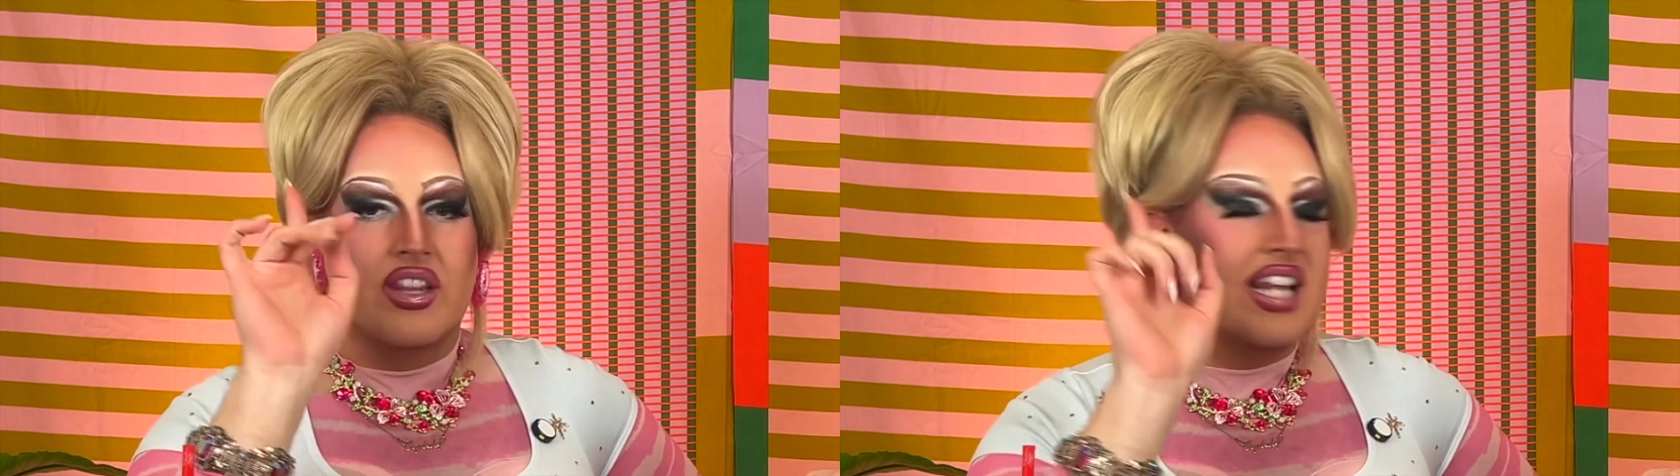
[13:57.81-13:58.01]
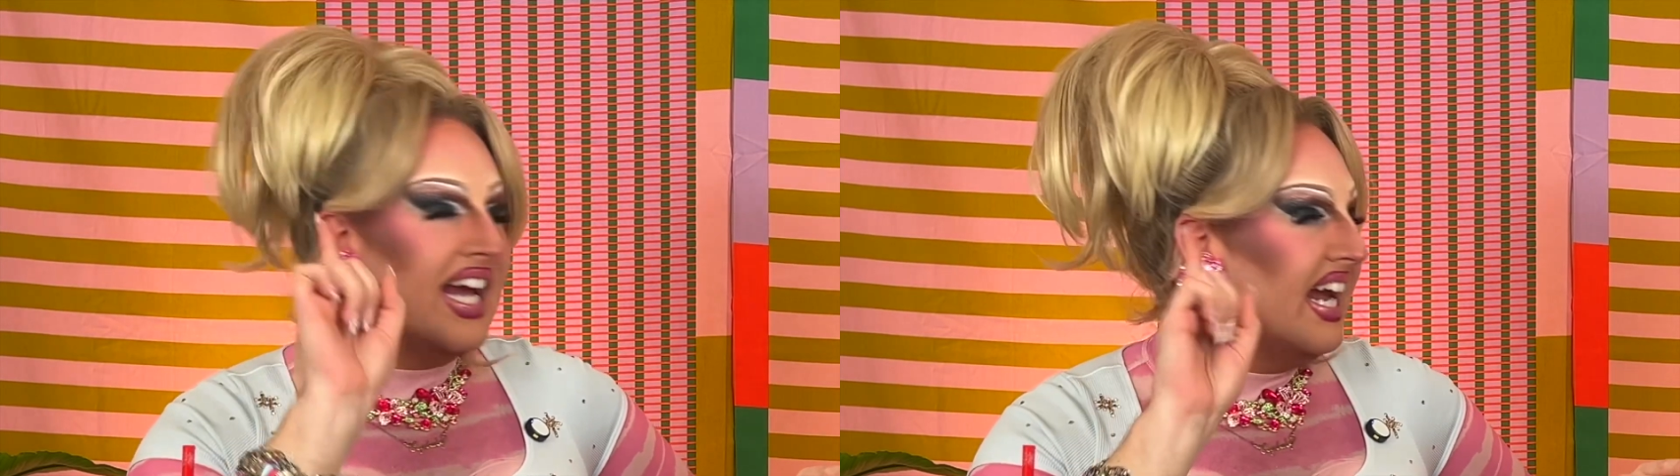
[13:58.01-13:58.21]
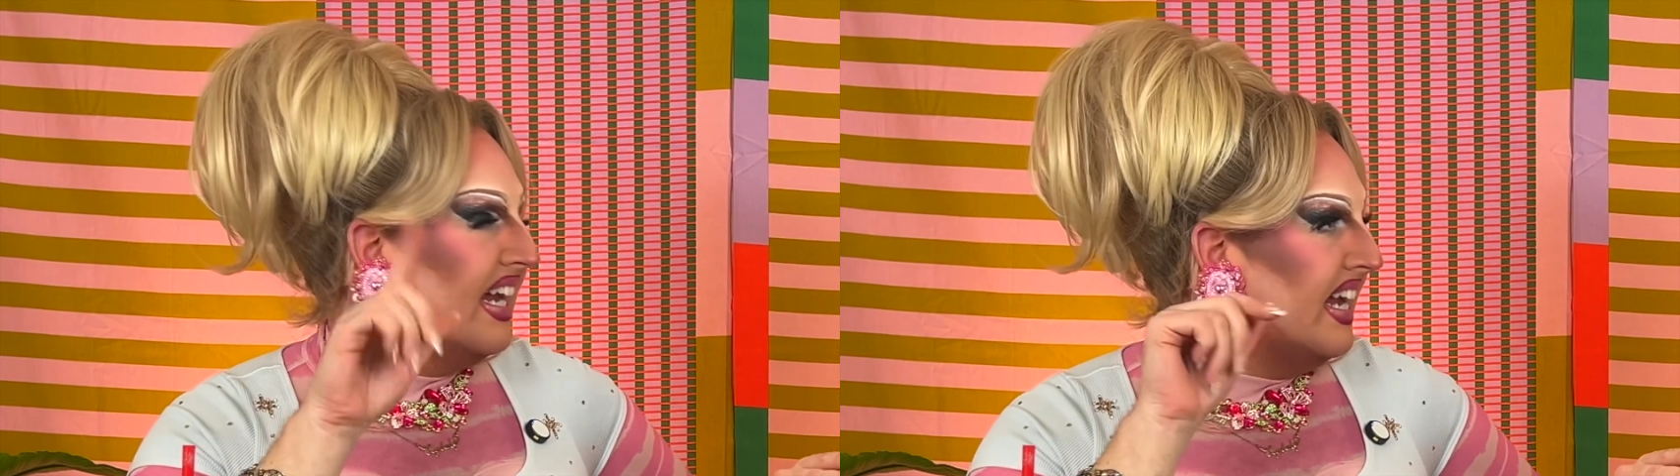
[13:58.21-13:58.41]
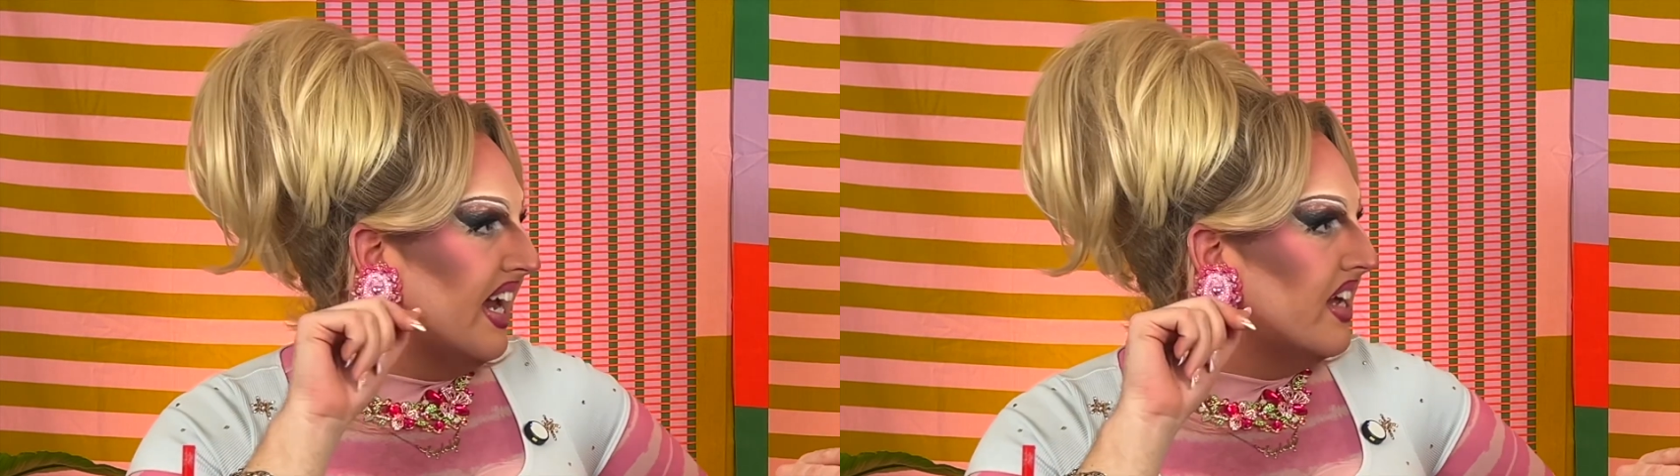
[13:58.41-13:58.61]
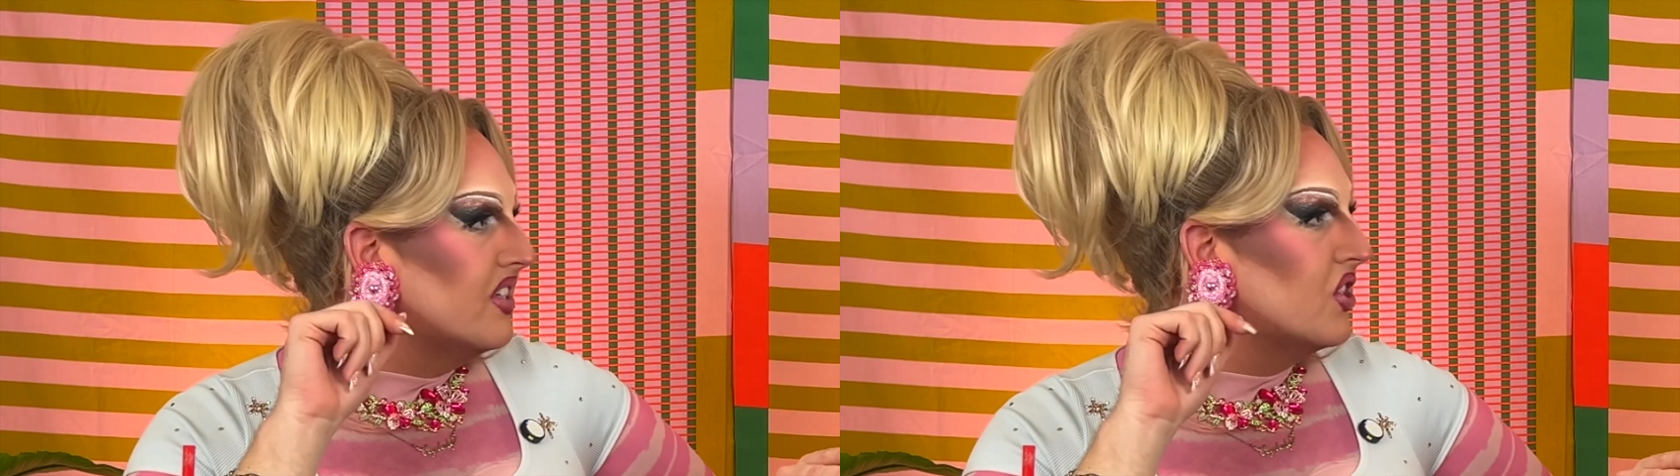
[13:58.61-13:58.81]
the
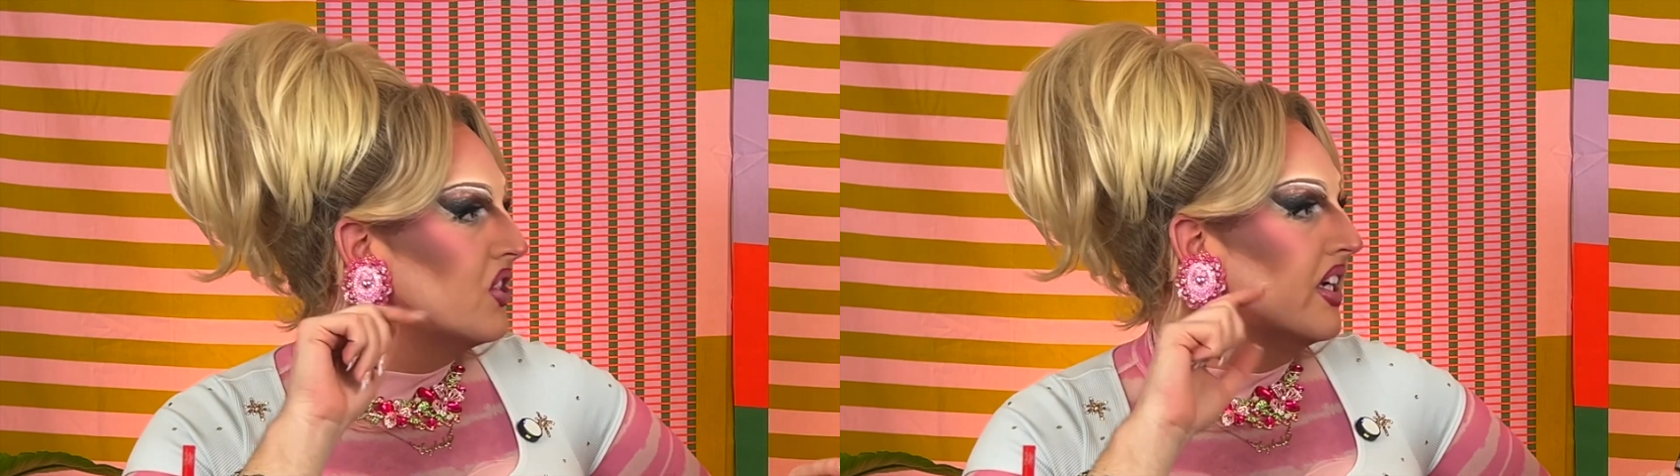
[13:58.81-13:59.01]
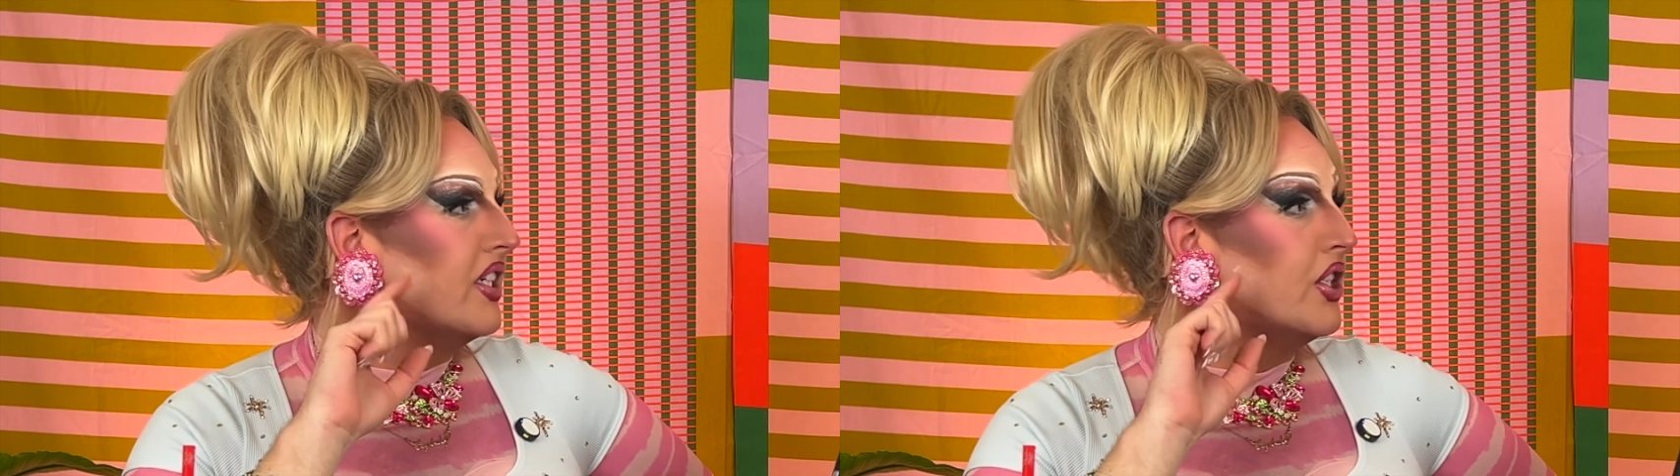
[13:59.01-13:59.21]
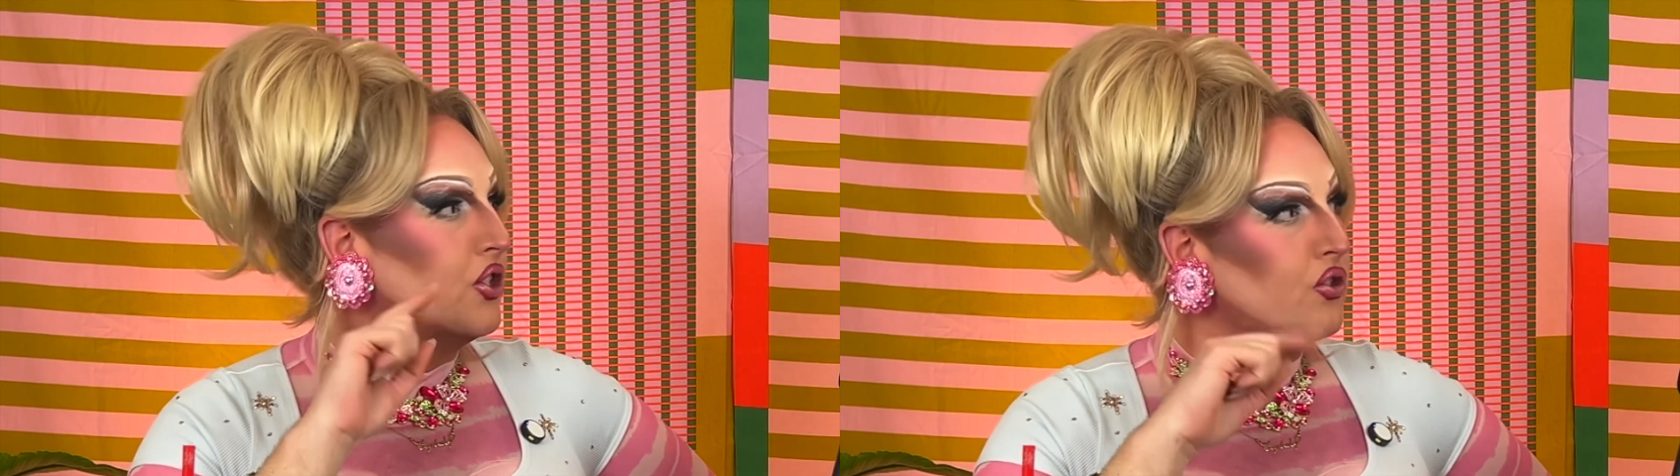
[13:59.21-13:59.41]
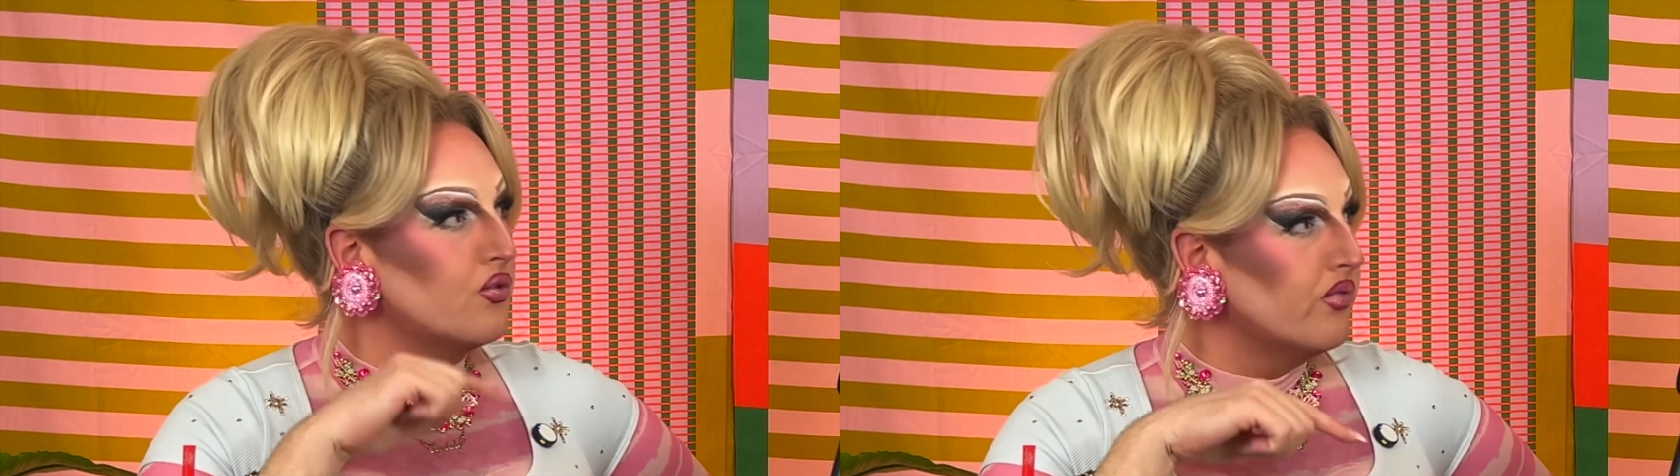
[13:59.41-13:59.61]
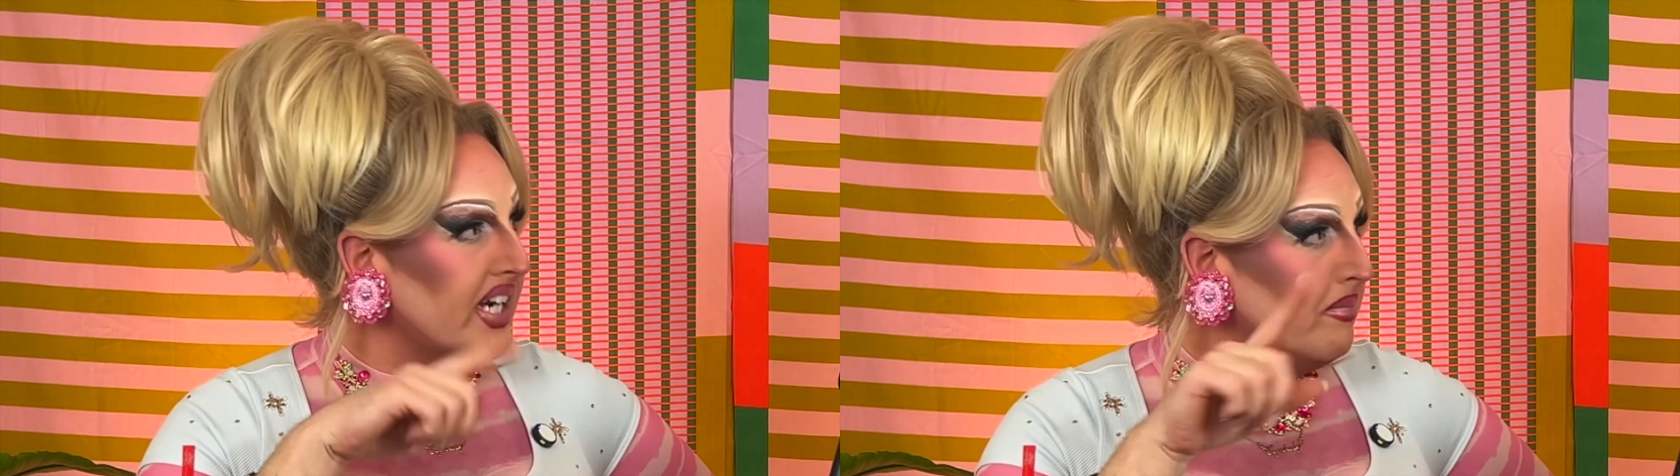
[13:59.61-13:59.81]
idiot started to stream